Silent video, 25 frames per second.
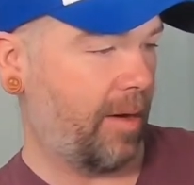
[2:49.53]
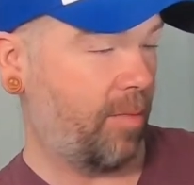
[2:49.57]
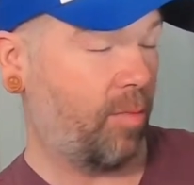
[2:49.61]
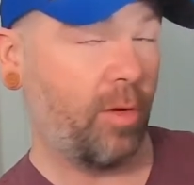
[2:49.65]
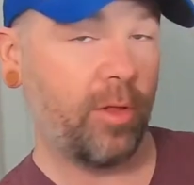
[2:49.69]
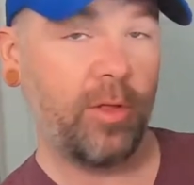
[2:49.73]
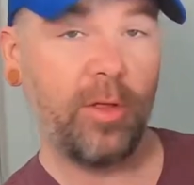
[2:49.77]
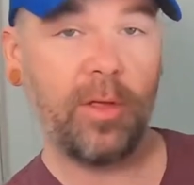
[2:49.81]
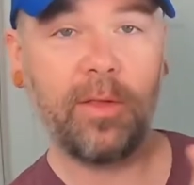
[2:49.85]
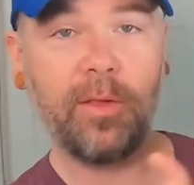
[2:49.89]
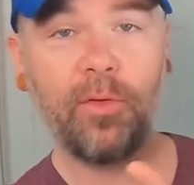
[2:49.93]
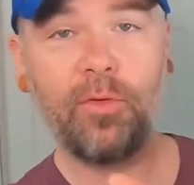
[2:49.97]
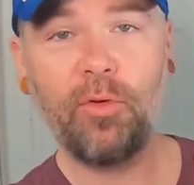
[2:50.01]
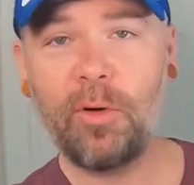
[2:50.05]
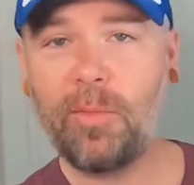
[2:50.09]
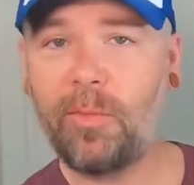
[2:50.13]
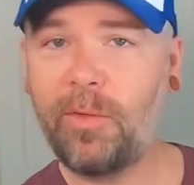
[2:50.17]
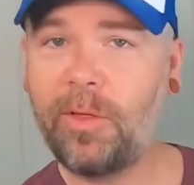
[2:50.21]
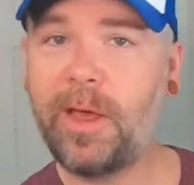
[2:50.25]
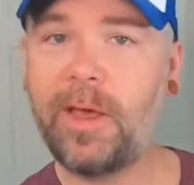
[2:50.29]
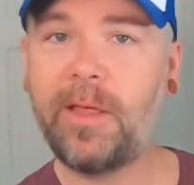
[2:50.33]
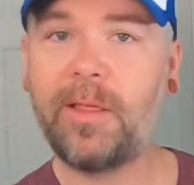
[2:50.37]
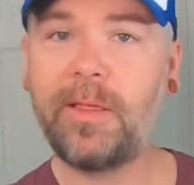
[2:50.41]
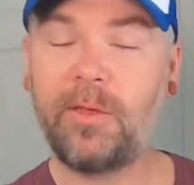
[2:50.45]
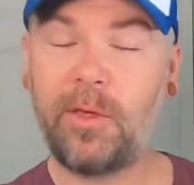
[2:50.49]
which is
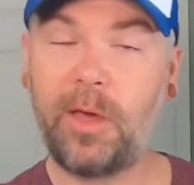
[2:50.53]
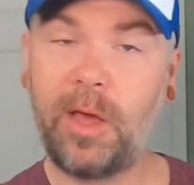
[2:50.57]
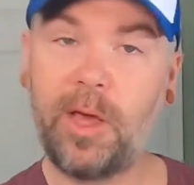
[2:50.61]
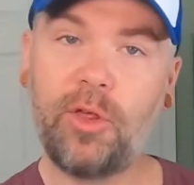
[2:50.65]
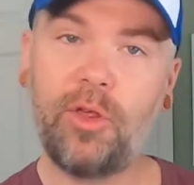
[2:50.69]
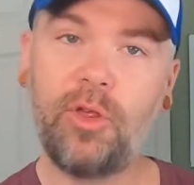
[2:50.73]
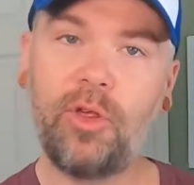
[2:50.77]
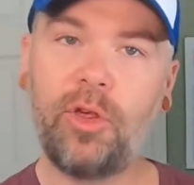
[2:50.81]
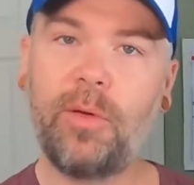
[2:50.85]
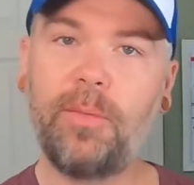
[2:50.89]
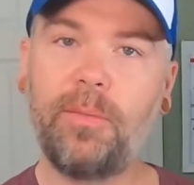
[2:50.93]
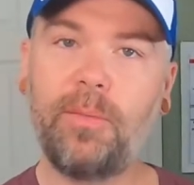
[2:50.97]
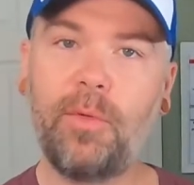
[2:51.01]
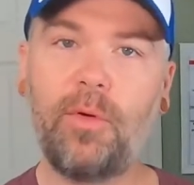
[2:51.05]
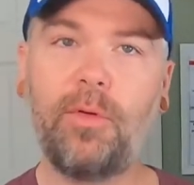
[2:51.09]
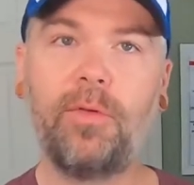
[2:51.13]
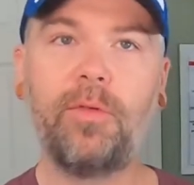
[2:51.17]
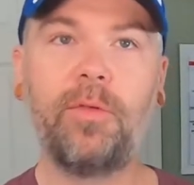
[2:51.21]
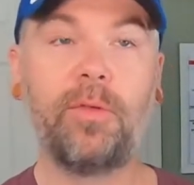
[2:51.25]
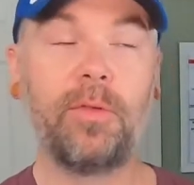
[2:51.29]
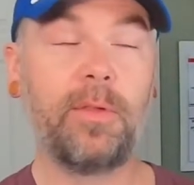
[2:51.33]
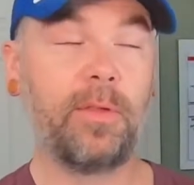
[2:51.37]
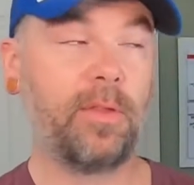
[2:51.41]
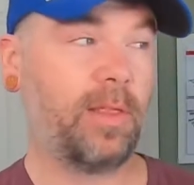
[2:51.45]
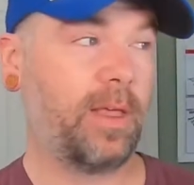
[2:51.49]
normally I ship
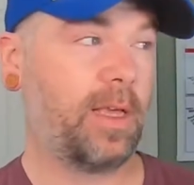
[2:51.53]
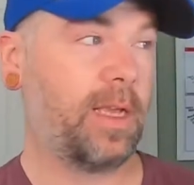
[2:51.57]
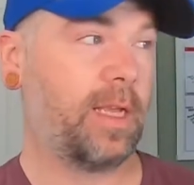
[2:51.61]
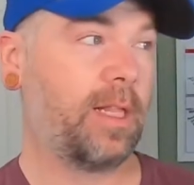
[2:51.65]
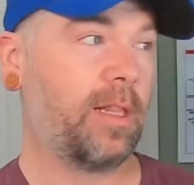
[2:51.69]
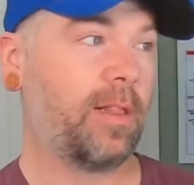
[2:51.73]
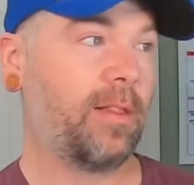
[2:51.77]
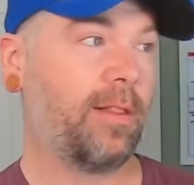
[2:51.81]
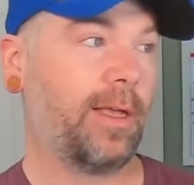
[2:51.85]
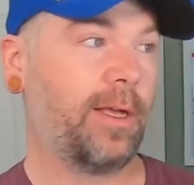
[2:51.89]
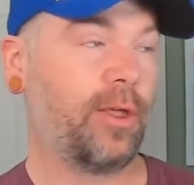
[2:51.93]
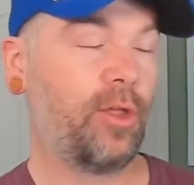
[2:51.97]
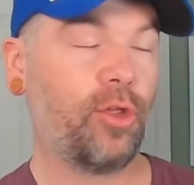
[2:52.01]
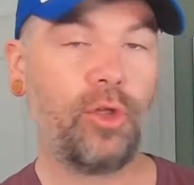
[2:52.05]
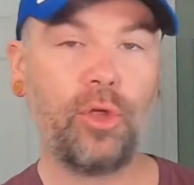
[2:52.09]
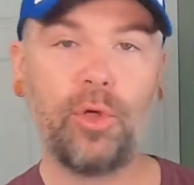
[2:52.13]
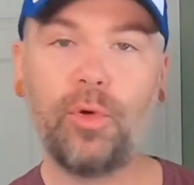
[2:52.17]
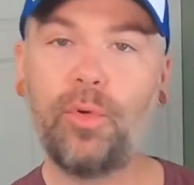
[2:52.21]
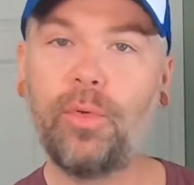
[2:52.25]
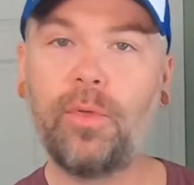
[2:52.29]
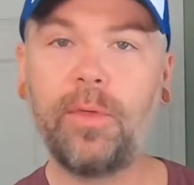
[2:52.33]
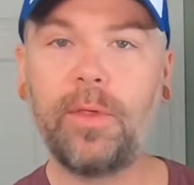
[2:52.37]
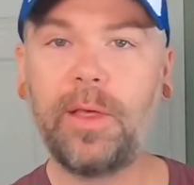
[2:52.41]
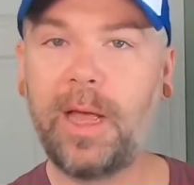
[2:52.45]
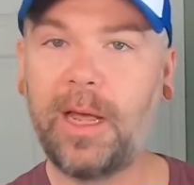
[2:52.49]
most things like
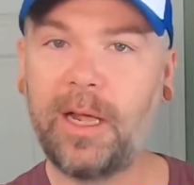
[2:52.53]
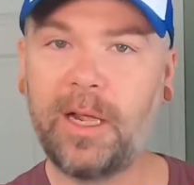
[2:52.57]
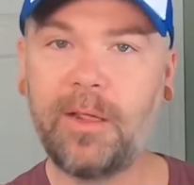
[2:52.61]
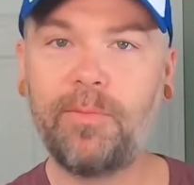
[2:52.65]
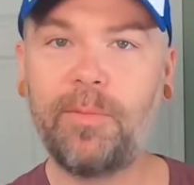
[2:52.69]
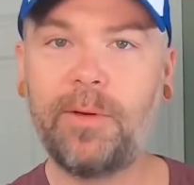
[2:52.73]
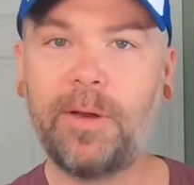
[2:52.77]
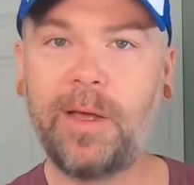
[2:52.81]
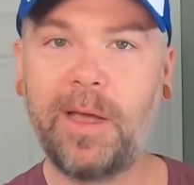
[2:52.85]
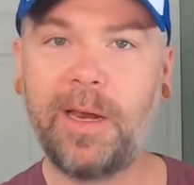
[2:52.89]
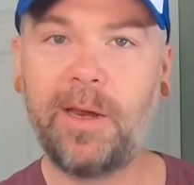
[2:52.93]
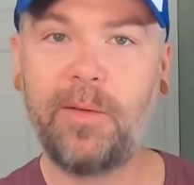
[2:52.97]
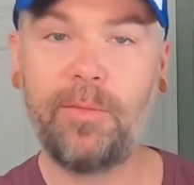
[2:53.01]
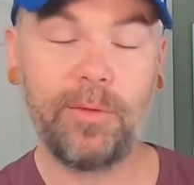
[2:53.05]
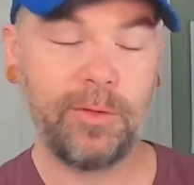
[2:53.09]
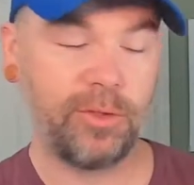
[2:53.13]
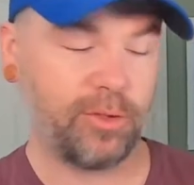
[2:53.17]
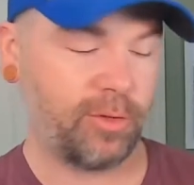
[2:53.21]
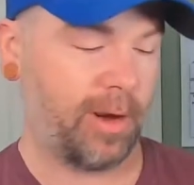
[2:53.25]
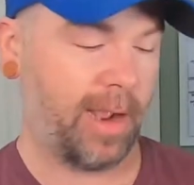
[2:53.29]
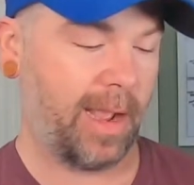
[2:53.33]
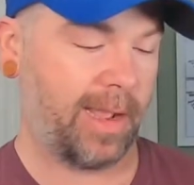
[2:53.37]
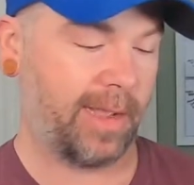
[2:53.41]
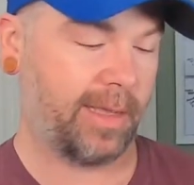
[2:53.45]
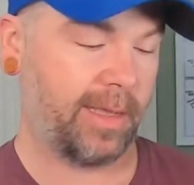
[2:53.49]
shoes expedited with
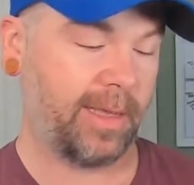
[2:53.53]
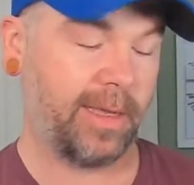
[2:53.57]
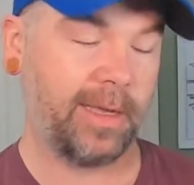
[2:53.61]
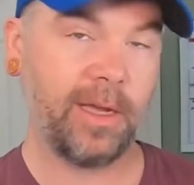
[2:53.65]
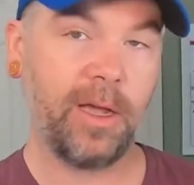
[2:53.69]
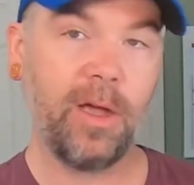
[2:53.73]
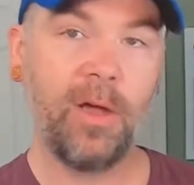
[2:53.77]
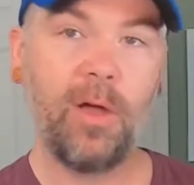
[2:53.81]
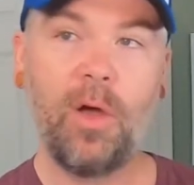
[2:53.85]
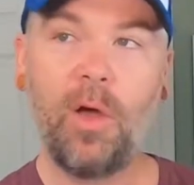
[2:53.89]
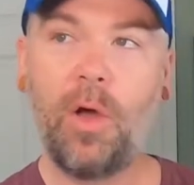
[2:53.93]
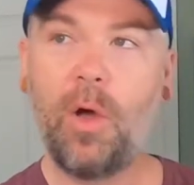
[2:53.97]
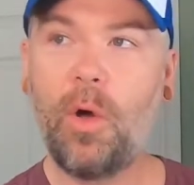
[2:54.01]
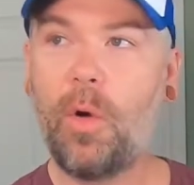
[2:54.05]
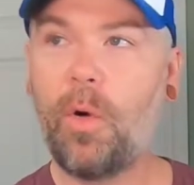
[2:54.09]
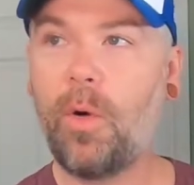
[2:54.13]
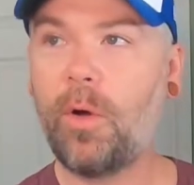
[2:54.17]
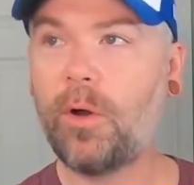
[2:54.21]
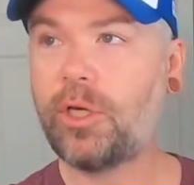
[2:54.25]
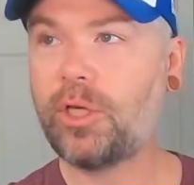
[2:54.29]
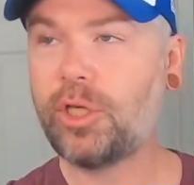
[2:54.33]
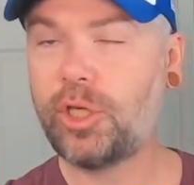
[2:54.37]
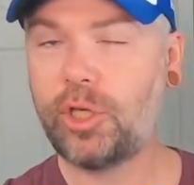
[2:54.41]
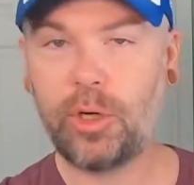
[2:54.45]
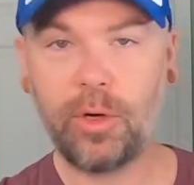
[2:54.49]
tracking,
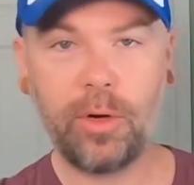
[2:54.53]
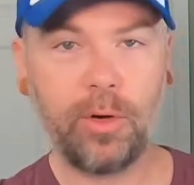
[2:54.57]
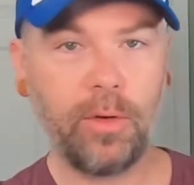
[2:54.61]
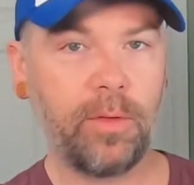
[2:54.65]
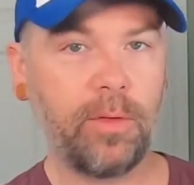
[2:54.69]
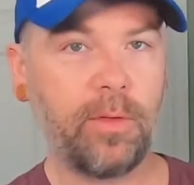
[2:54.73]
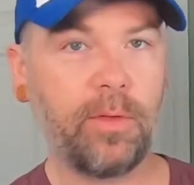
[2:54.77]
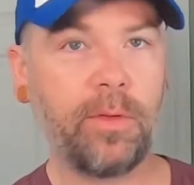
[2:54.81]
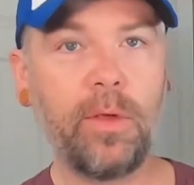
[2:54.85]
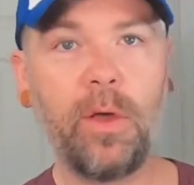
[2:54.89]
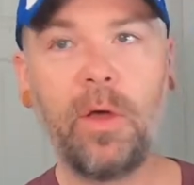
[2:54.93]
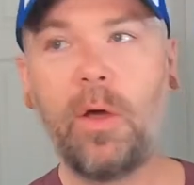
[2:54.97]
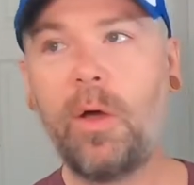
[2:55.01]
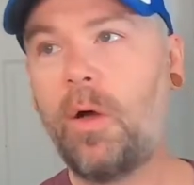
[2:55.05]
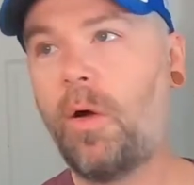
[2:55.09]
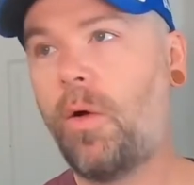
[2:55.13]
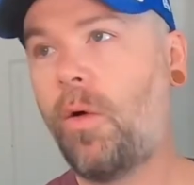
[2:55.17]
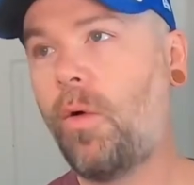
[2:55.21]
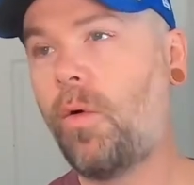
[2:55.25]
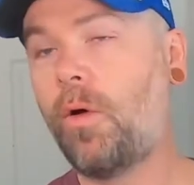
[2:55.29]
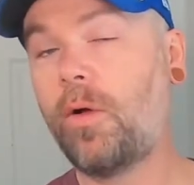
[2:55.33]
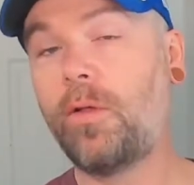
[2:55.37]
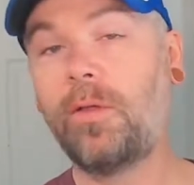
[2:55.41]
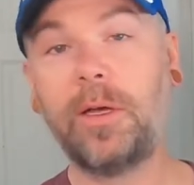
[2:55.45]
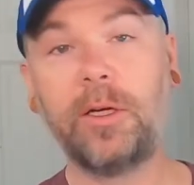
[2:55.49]
or shirts,
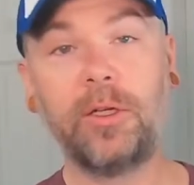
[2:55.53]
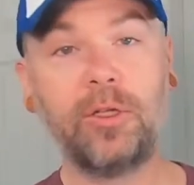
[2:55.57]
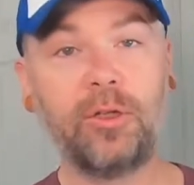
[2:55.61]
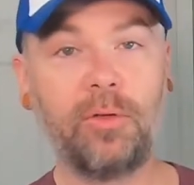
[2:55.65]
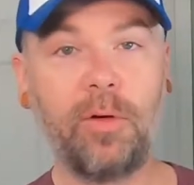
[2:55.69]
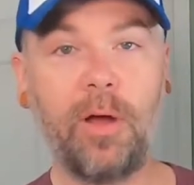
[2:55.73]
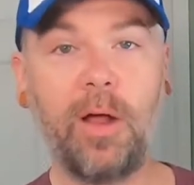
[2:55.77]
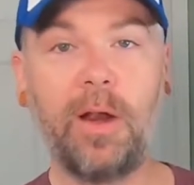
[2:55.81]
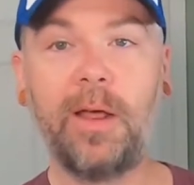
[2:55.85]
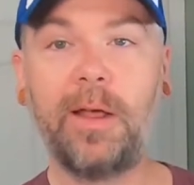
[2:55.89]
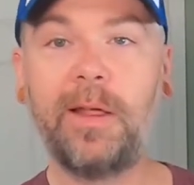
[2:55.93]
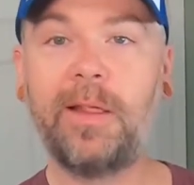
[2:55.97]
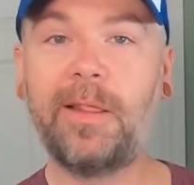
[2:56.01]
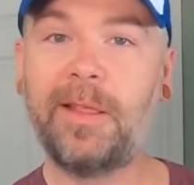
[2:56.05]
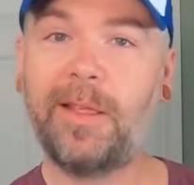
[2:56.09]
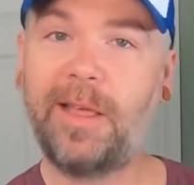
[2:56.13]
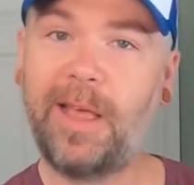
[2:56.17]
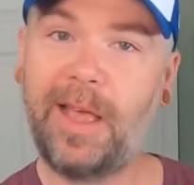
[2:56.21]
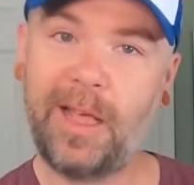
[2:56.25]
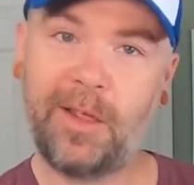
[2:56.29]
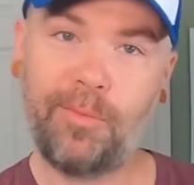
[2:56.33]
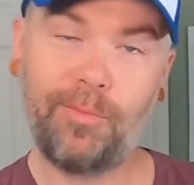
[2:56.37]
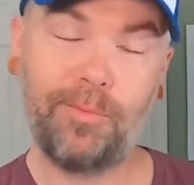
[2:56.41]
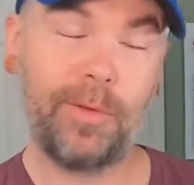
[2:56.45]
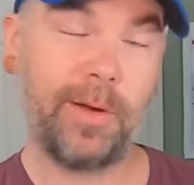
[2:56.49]
or electronics
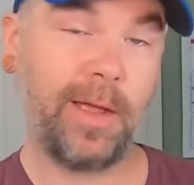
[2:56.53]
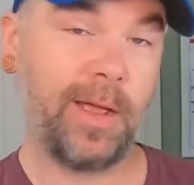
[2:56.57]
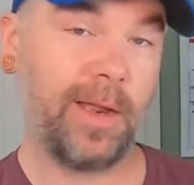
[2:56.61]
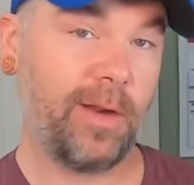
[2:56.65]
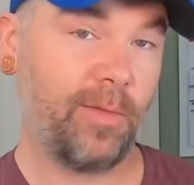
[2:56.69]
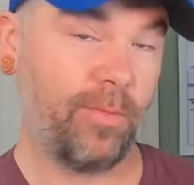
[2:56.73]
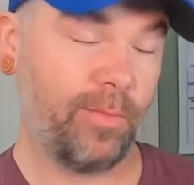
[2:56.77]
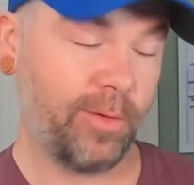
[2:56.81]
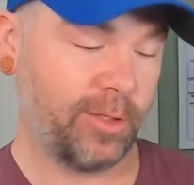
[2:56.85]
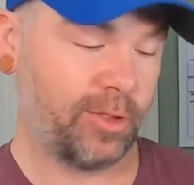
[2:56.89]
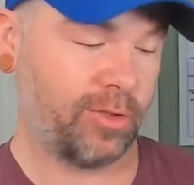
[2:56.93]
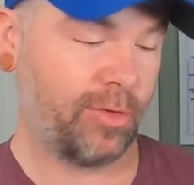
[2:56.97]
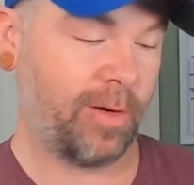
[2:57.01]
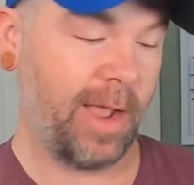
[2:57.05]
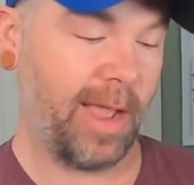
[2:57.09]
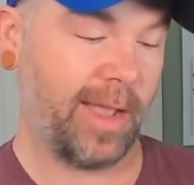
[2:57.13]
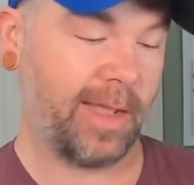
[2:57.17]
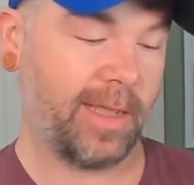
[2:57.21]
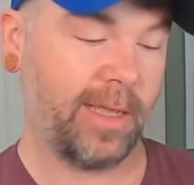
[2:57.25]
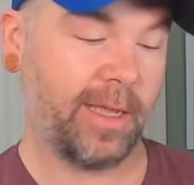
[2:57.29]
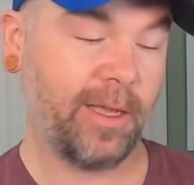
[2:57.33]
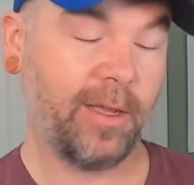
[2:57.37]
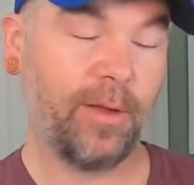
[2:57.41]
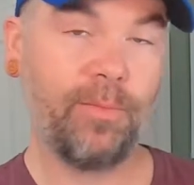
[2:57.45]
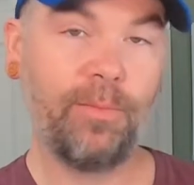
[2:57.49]
expedited with
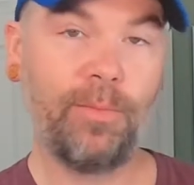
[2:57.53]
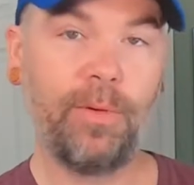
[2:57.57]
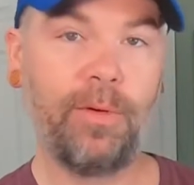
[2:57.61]
tracking.